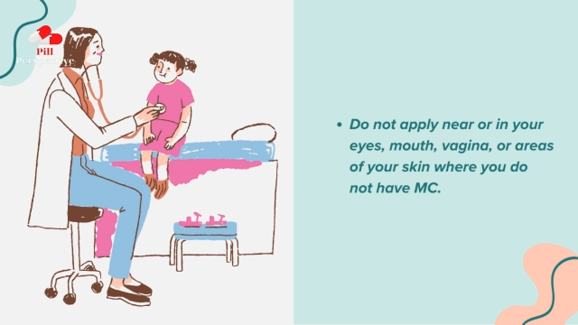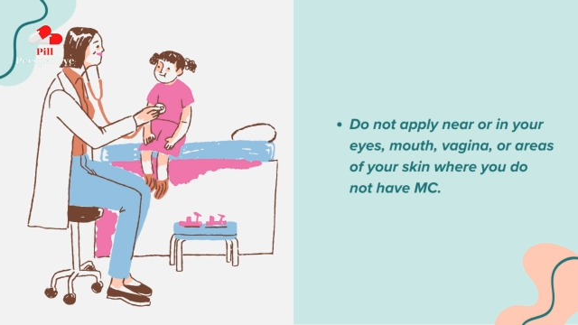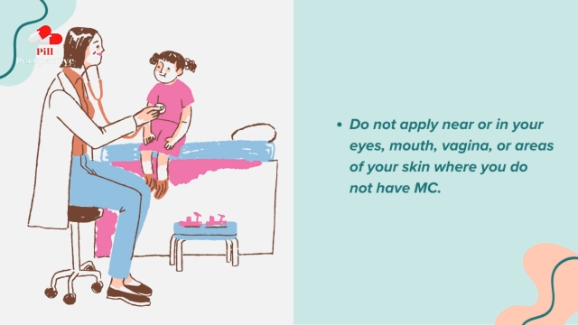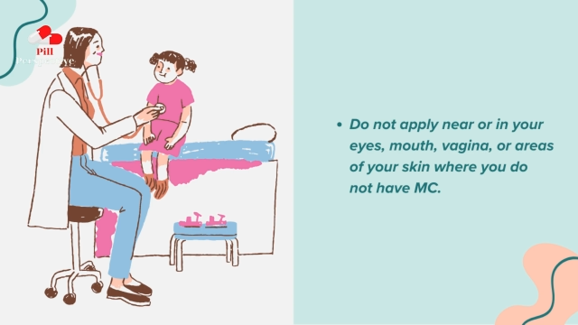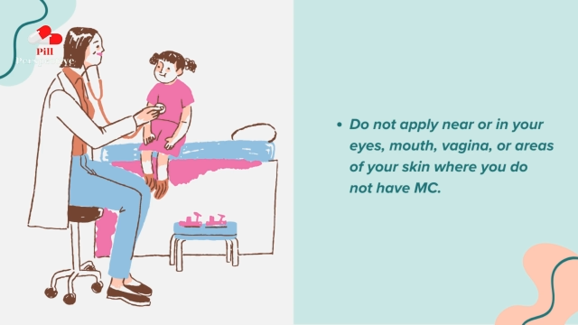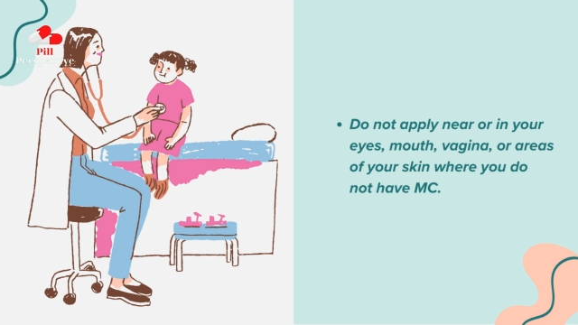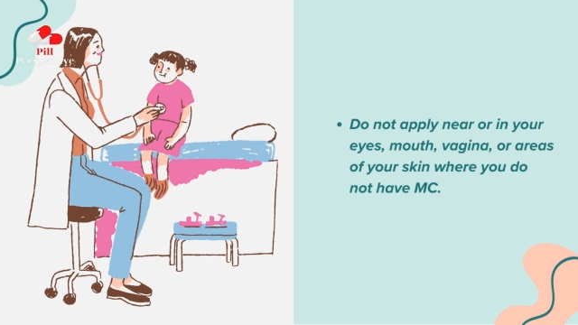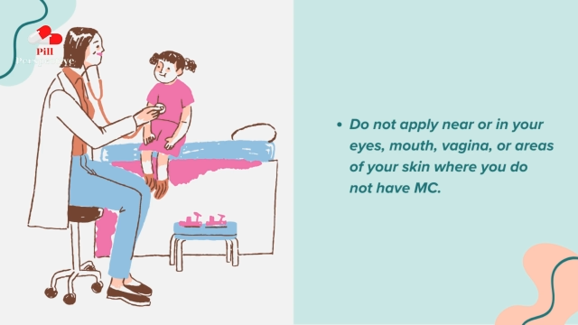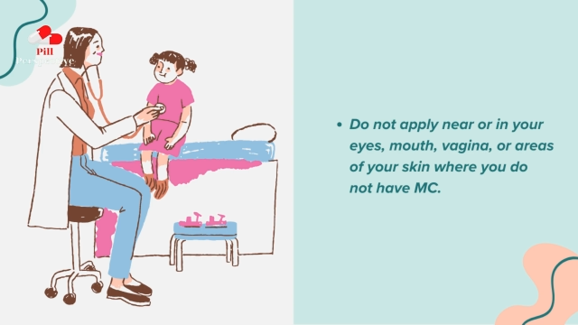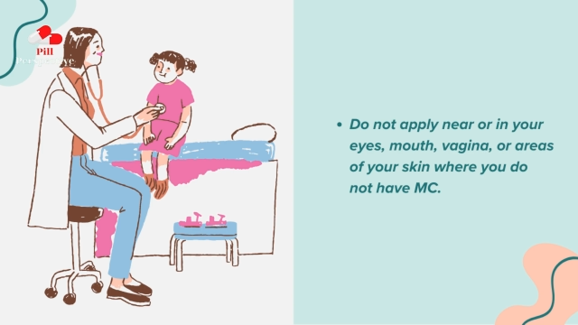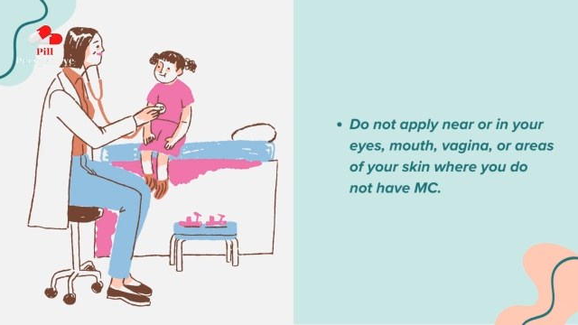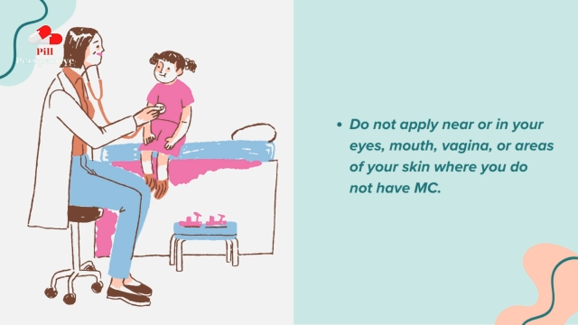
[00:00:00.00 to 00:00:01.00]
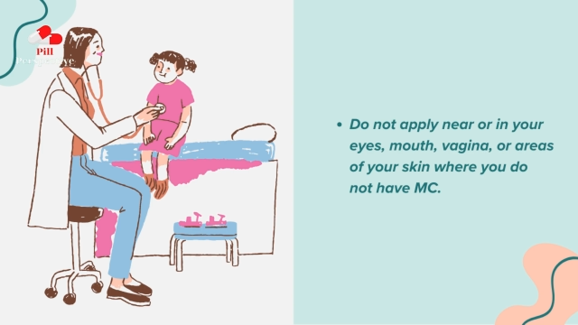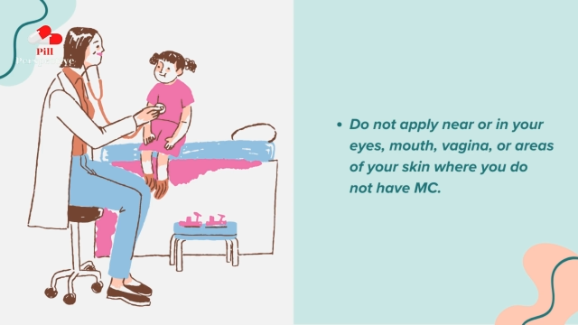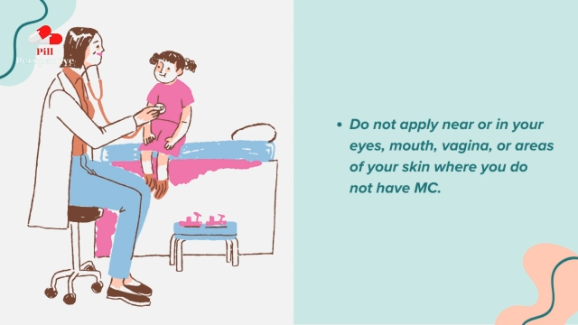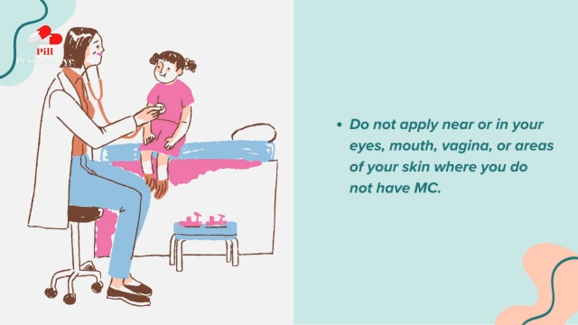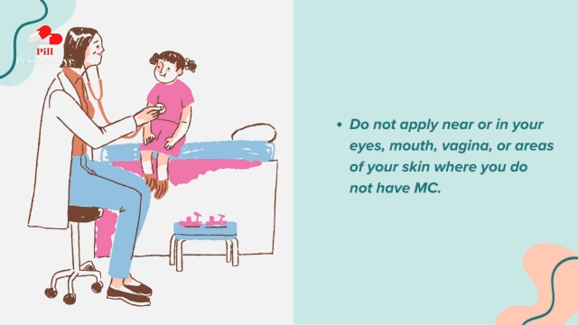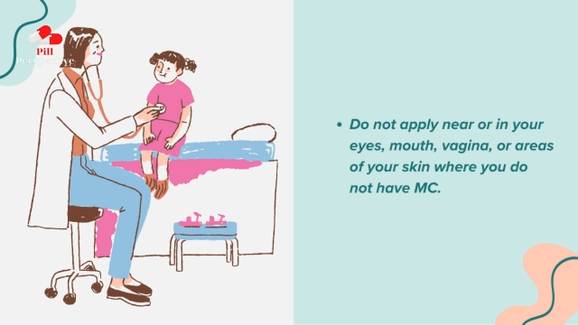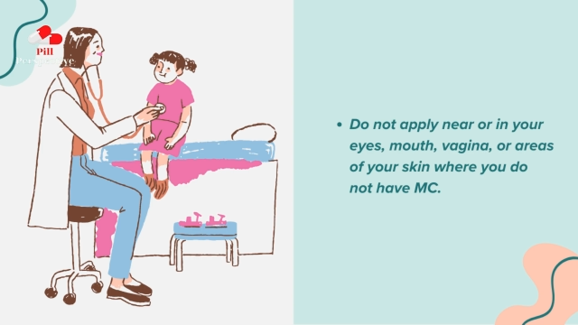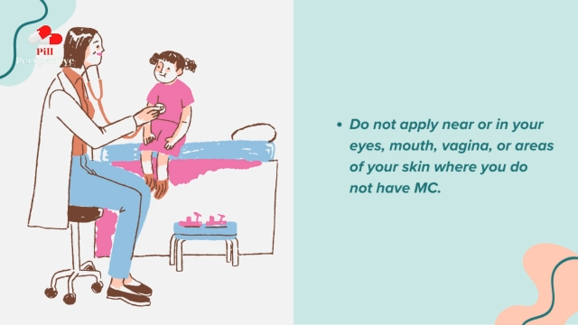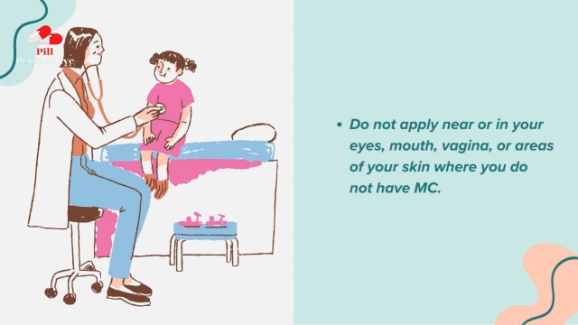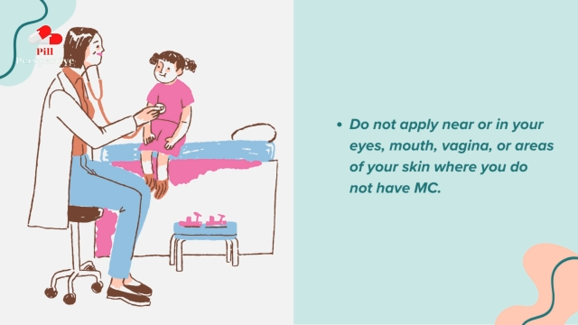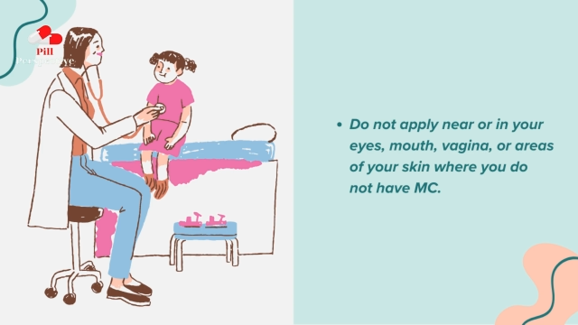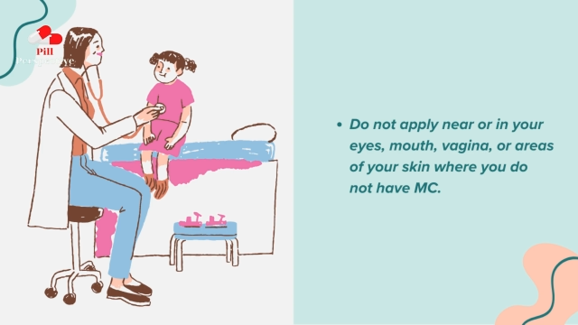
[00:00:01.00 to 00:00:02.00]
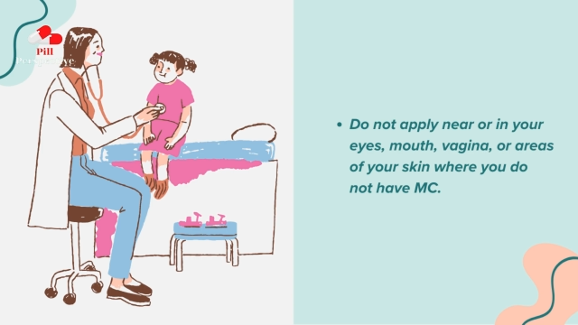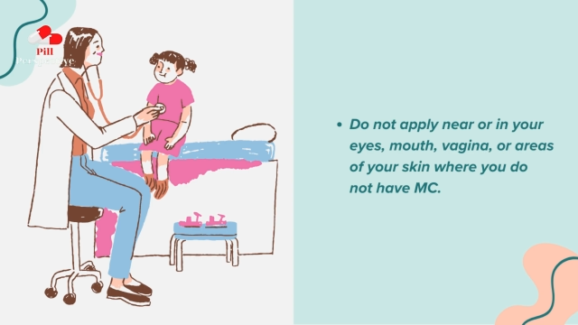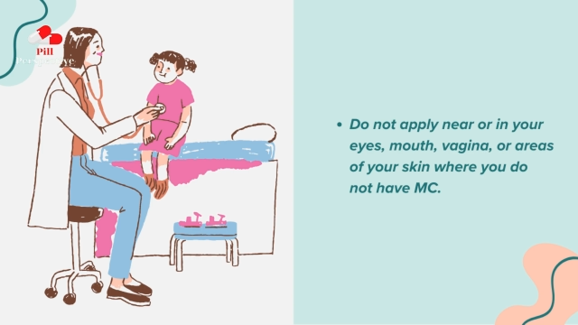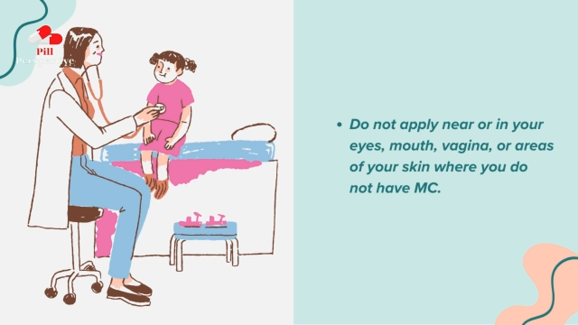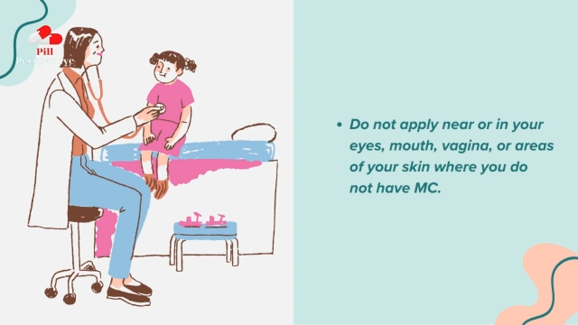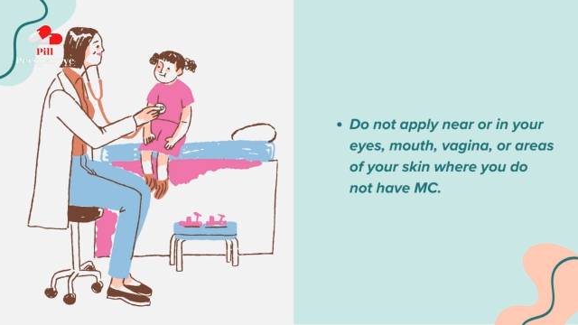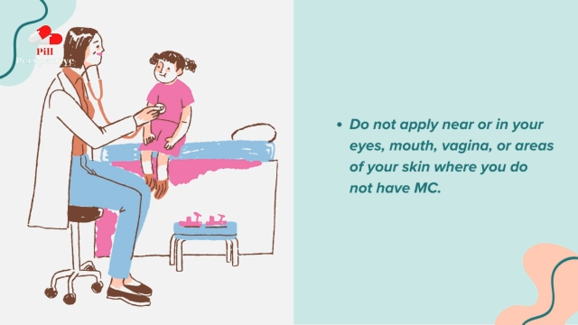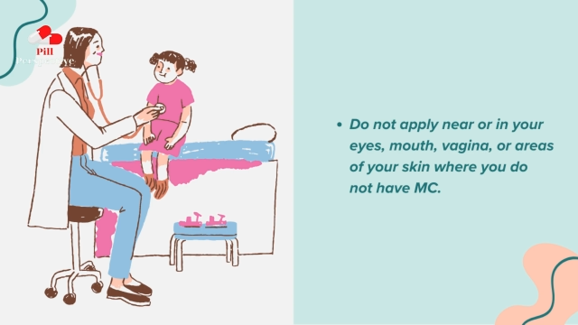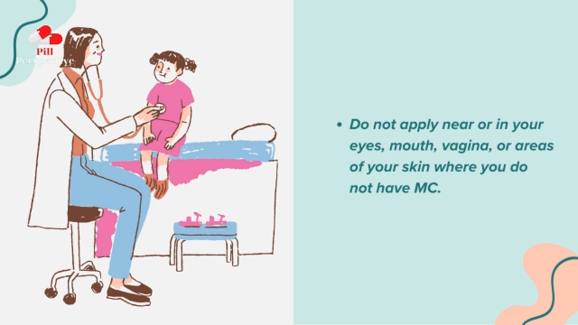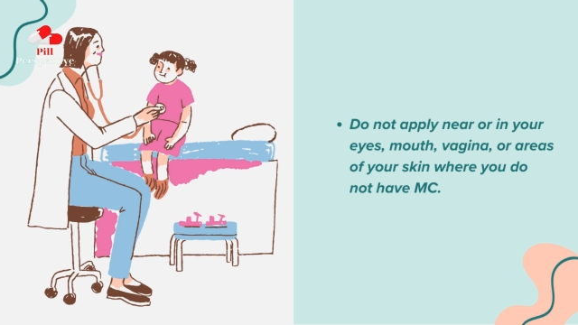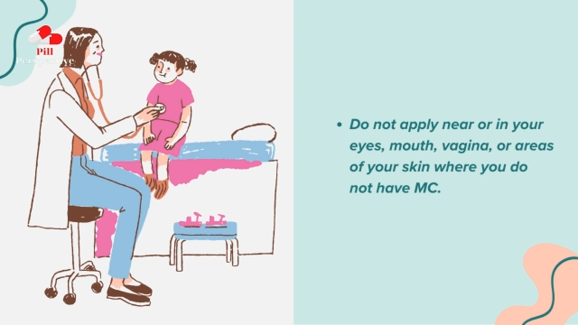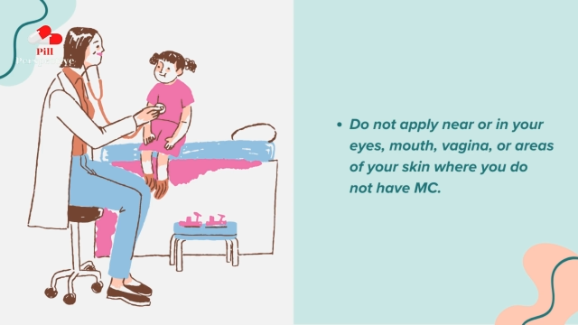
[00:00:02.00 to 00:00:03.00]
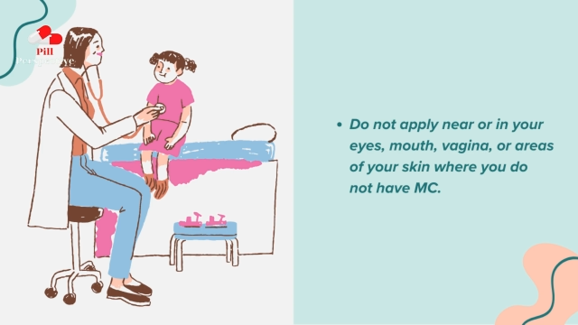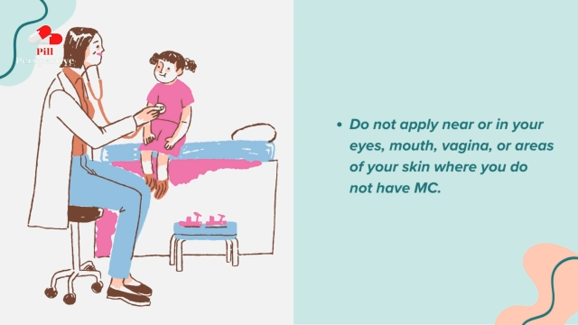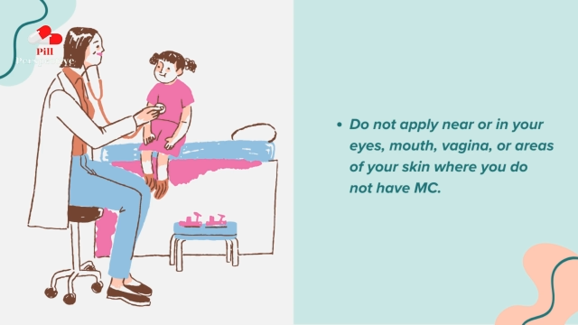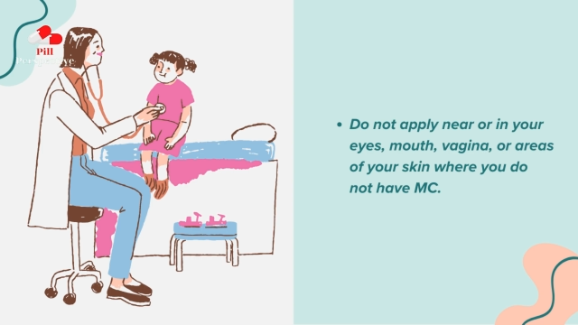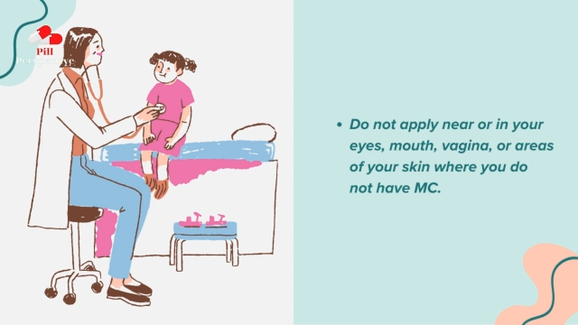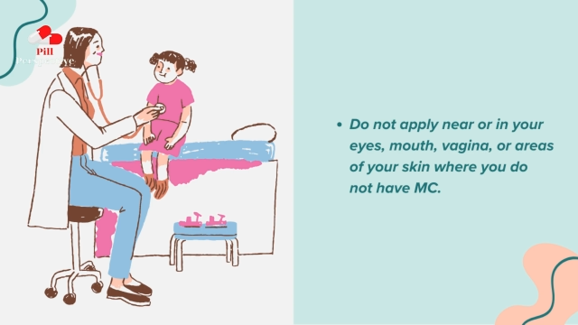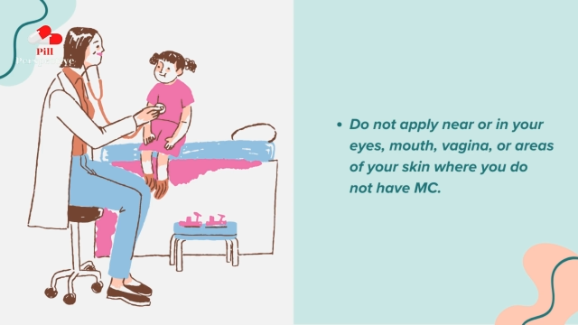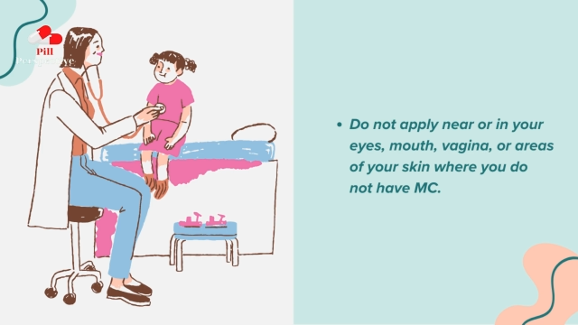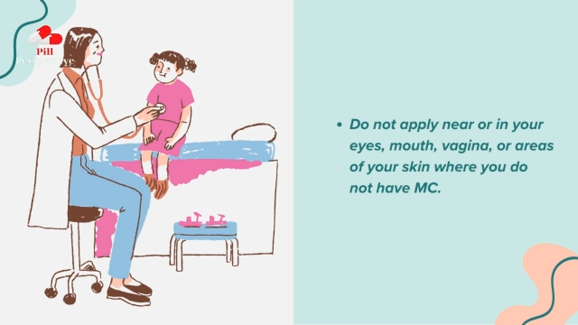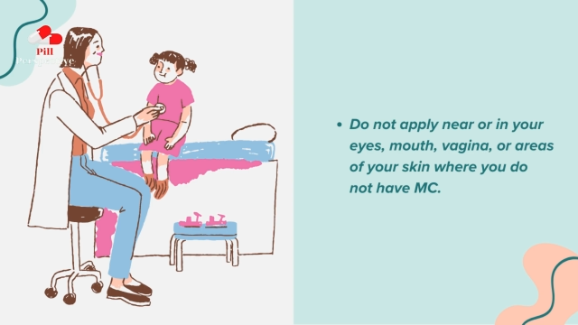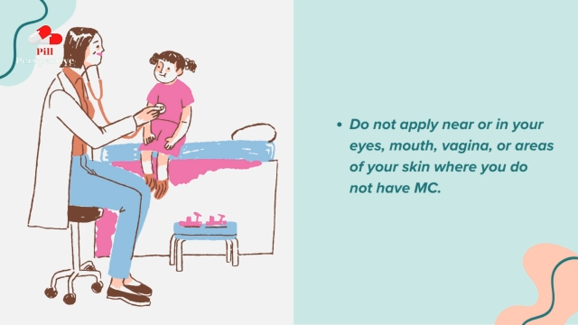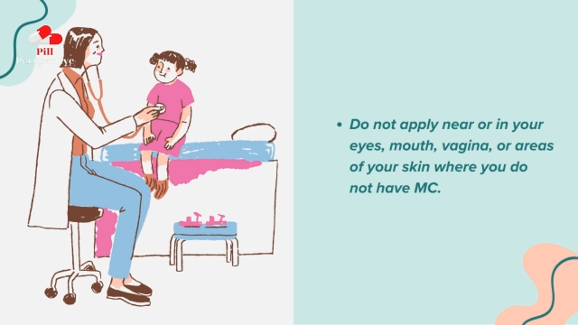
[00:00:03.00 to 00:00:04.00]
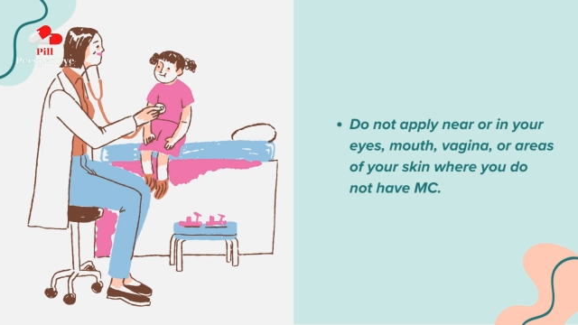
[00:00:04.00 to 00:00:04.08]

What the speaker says: (no speaker visible)